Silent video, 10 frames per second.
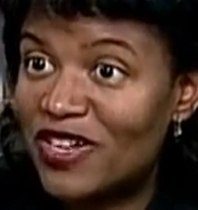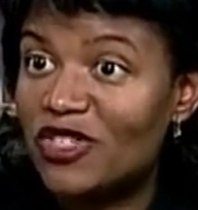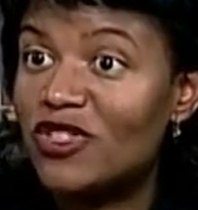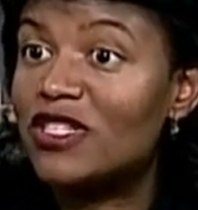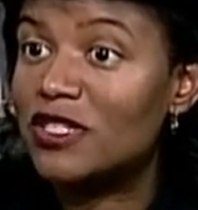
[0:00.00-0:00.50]
So
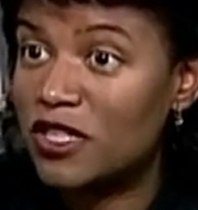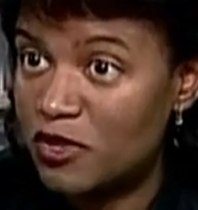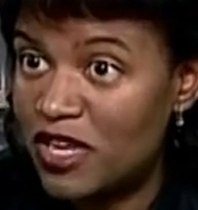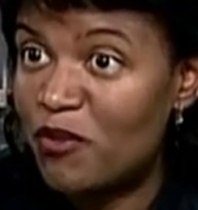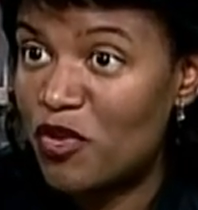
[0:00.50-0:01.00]
this is the
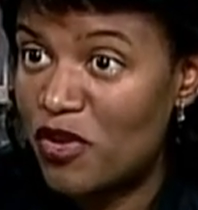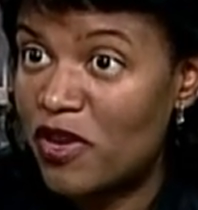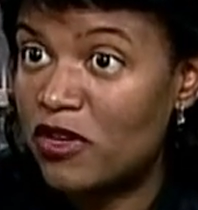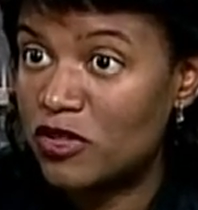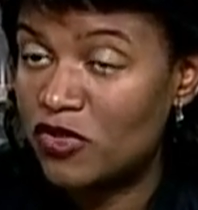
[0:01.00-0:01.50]
Temporary
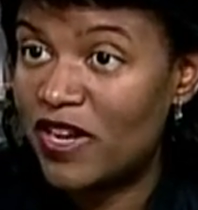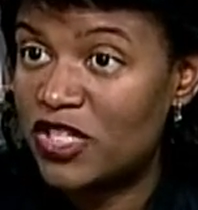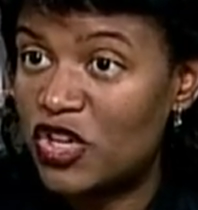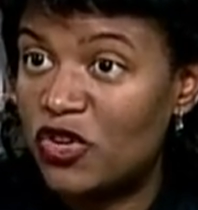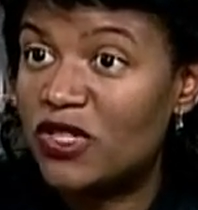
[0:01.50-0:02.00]
Workers Right
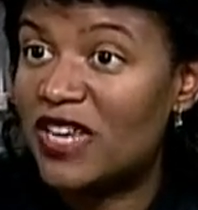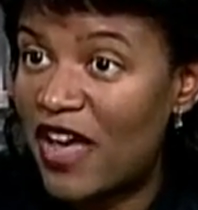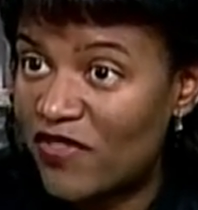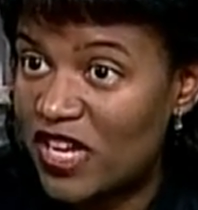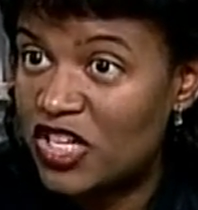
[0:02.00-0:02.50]
to Know
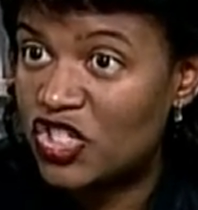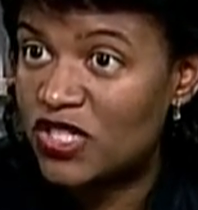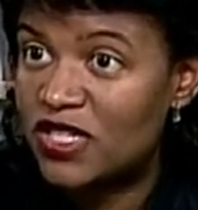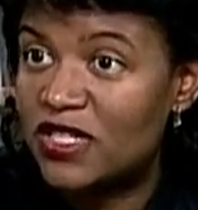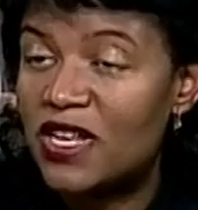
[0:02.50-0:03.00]
staffing
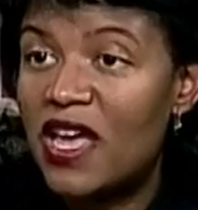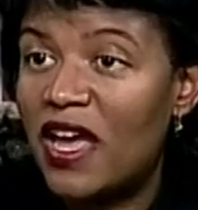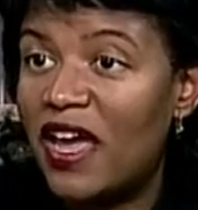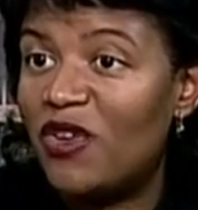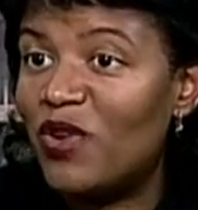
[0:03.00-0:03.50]
agencies,
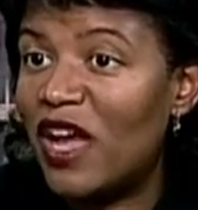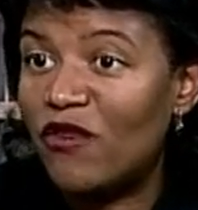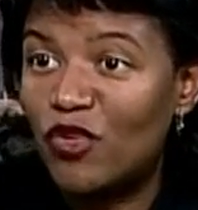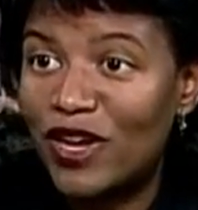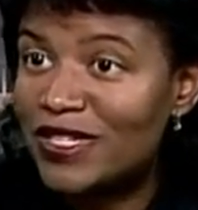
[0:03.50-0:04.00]
and we
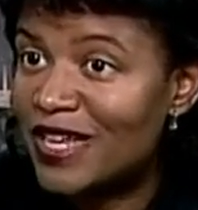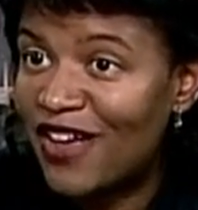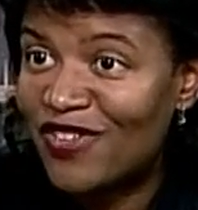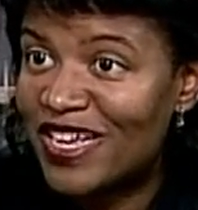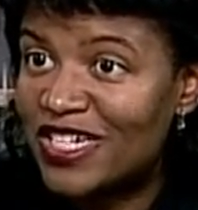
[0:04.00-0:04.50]
have great
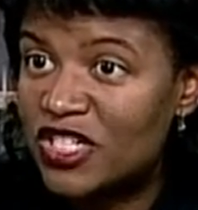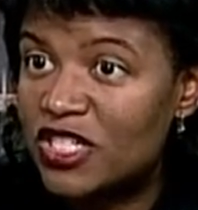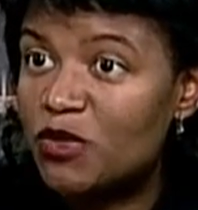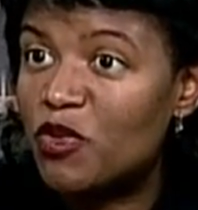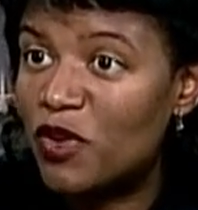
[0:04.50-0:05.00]
staffing
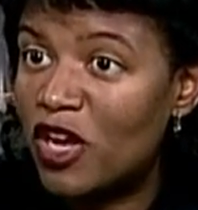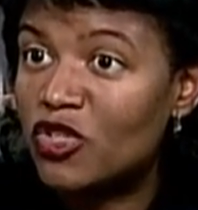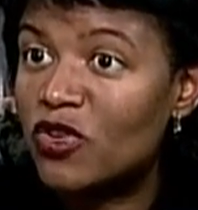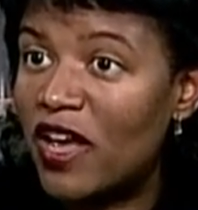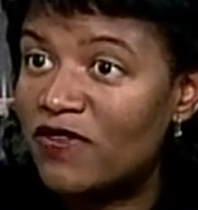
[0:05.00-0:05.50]
agencies, but we
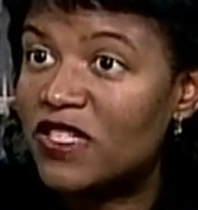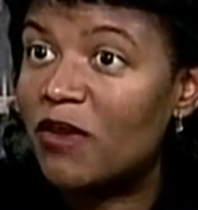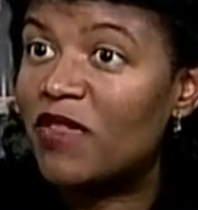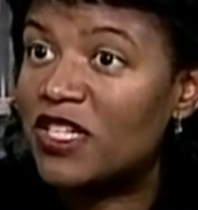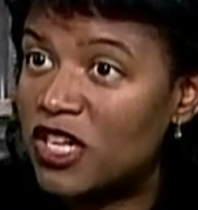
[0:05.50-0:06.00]
also have
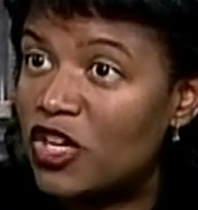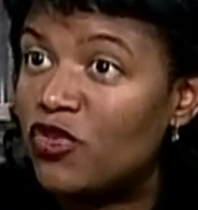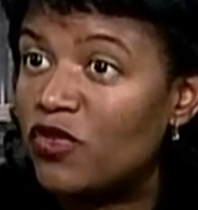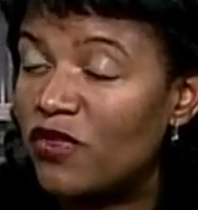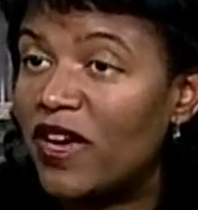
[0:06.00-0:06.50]
some that's not
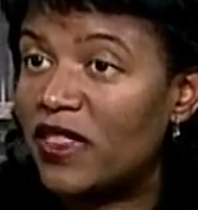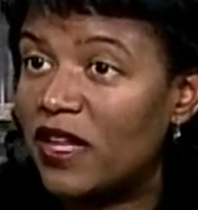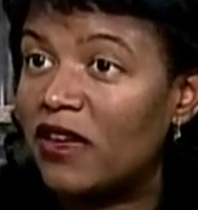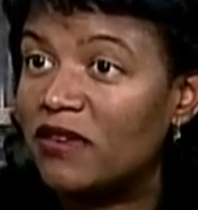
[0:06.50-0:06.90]
doing the right thing.